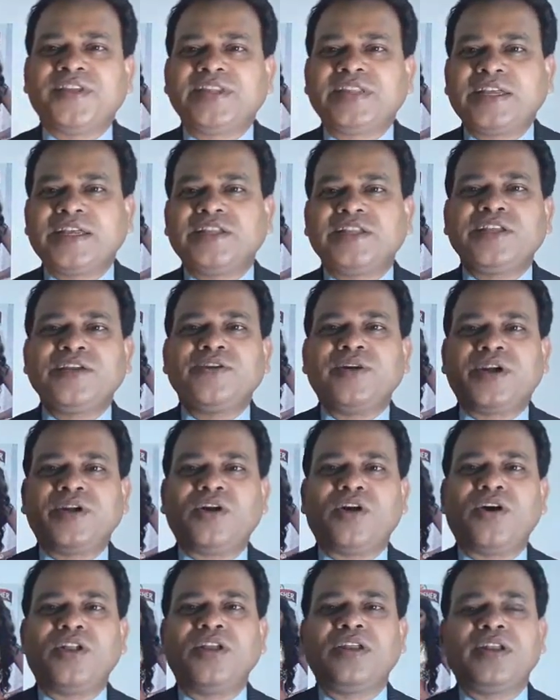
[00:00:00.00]
they were
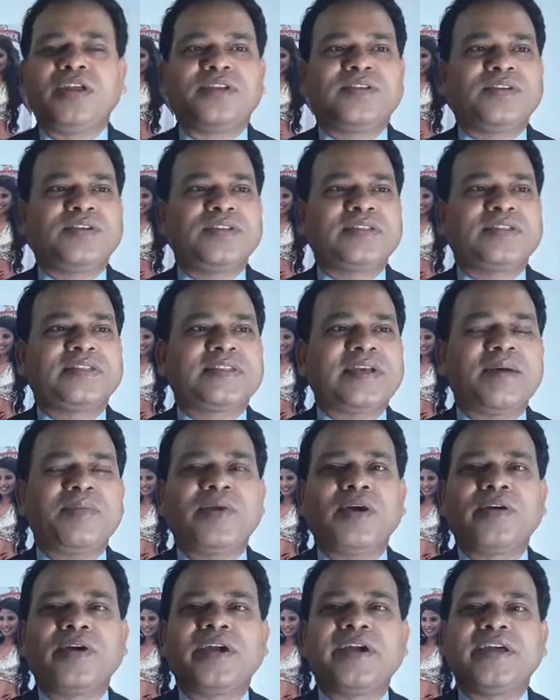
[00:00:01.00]
all, you know,
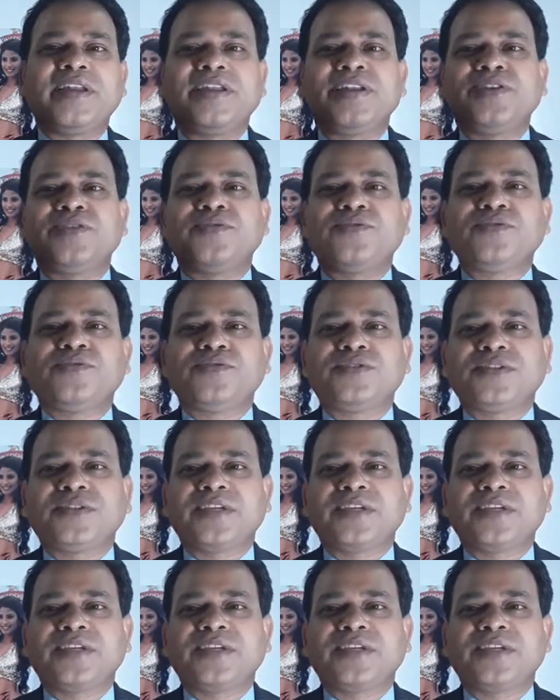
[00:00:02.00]
somehow get into